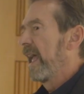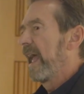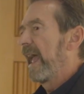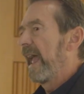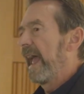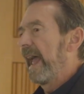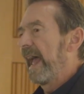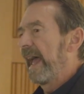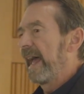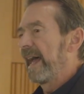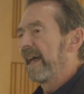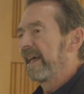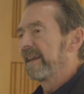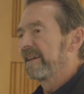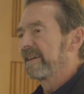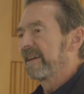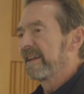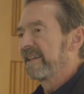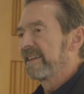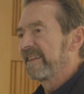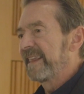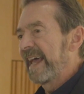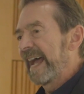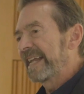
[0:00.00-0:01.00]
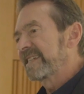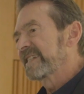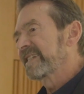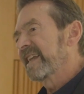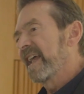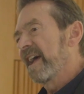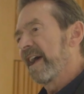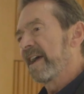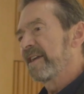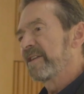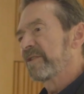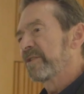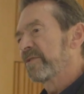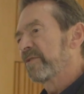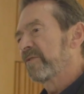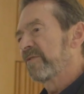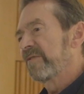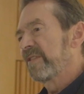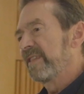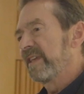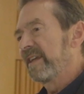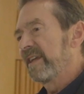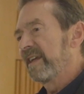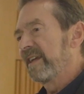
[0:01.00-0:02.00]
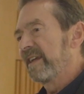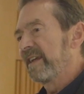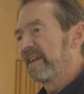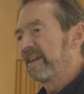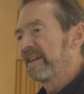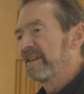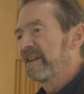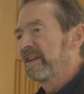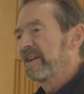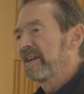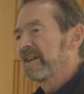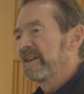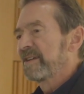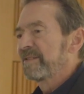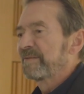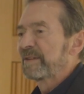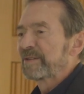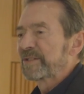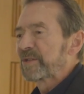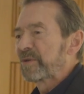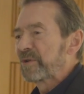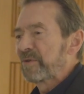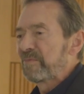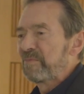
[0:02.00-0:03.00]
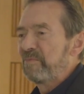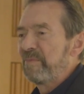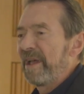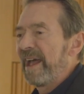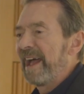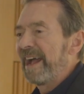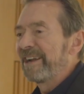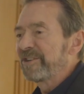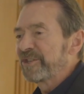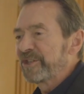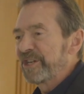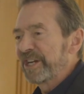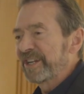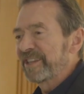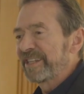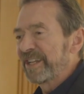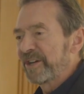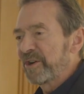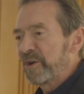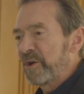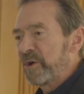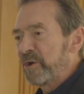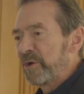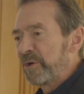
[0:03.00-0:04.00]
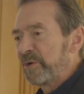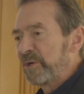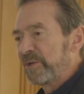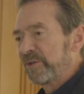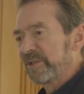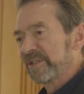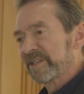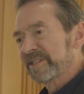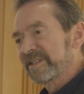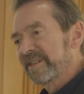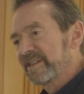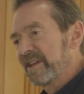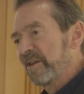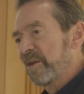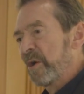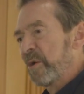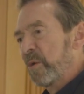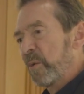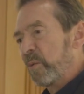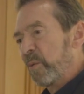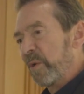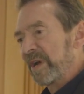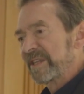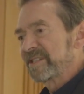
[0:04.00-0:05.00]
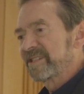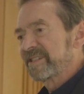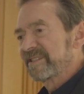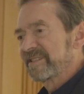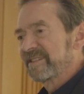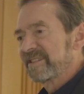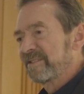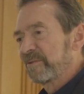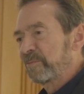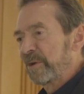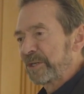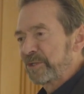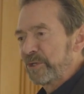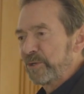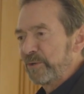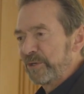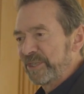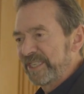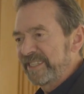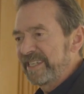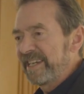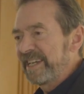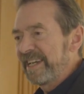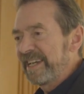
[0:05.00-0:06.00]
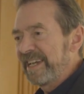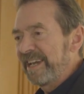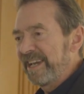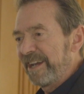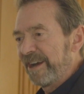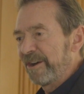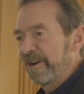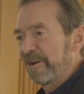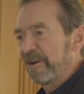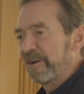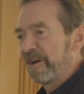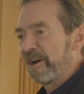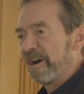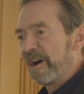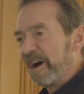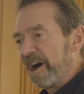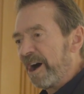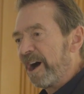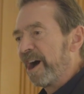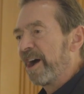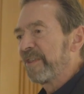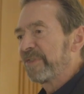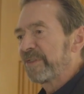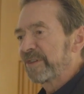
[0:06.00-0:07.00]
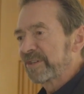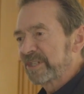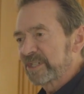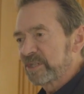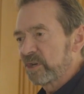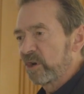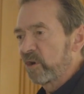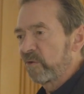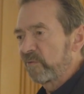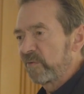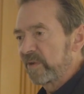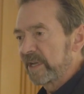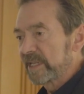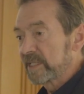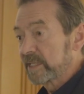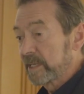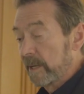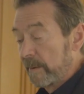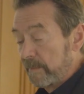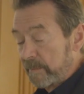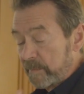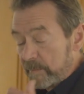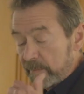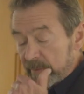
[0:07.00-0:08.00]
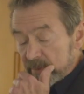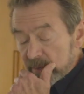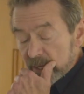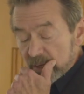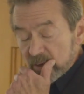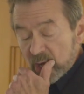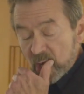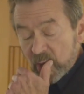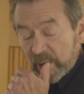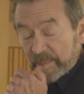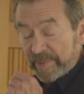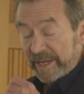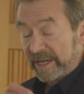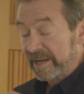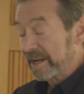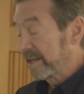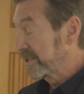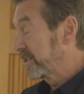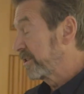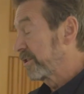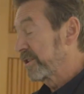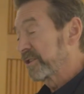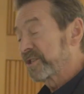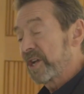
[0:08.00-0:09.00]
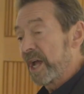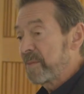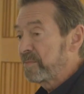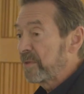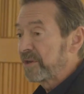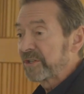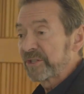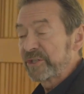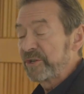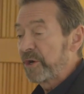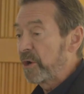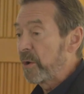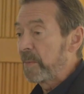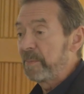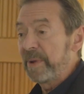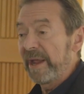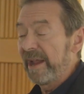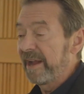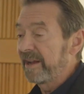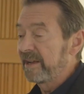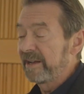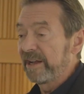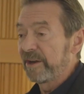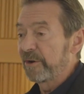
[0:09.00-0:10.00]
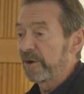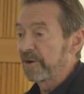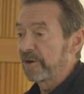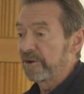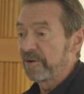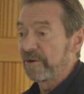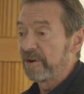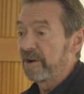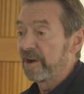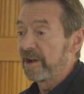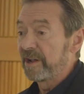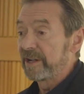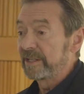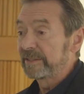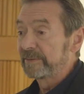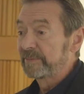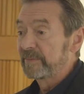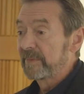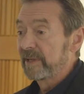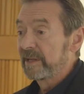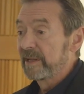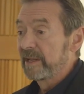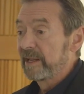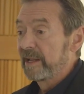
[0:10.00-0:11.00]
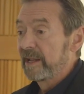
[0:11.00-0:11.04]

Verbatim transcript: And that's kind of the, the sort of magic that holds what's, what you see here on the surface because there's almost no pain here at all.